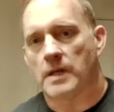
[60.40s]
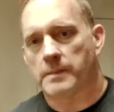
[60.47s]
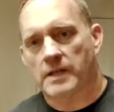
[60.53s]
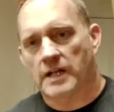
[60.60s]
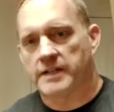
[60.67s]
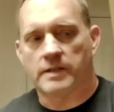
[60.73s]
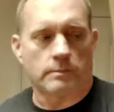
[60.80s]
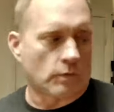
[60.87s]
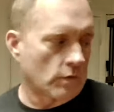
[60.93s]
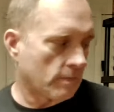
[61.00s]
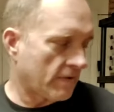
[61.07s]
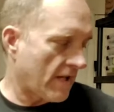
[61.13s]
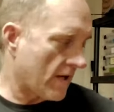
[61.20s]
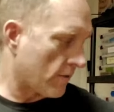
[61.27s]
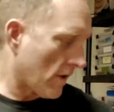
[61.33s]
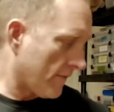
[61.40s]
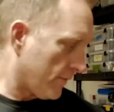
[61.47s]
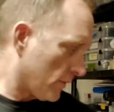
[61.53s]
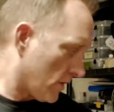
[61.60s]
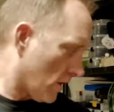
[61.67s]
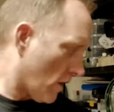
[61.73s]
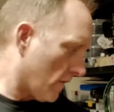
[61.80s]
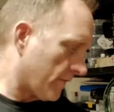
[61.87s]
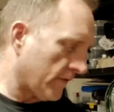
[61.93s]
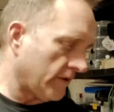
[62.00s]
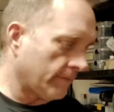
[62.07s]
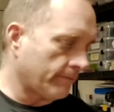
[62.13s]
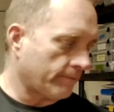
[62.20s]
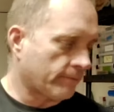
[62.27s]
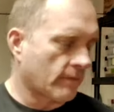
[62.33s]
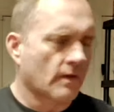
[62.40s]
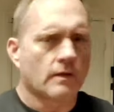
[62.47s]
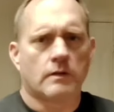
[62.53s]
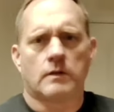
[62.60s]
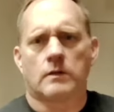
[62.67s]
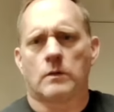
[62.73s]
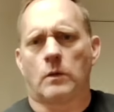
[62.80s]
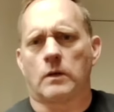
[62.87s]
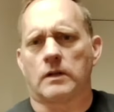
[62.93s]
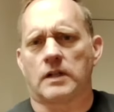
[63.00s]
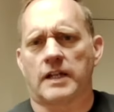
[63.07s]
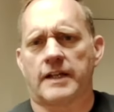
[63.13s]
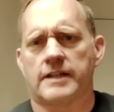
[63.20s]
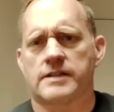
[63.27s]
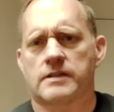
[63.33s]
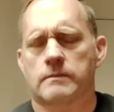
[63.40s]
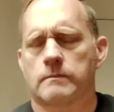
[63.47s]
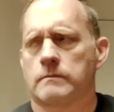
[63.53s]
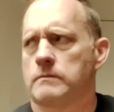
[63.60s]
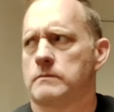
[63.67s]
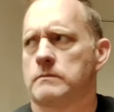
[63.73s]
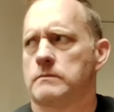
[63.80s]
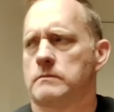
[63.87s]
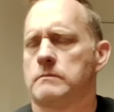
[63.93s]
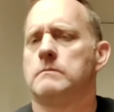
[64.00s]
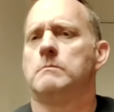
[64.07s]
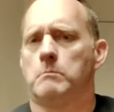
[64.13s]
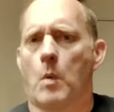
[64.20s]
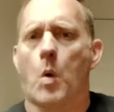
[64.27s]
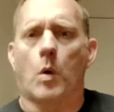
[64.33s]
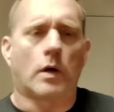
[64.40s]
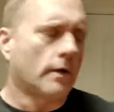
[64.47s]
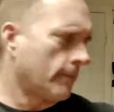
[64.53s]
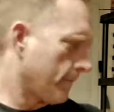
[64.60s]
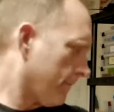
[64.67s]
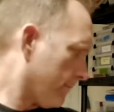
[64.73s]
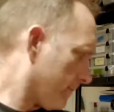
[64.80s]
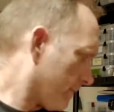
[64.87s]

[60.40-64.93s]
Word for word: Maybe I need more black rifle coffee, or less, more,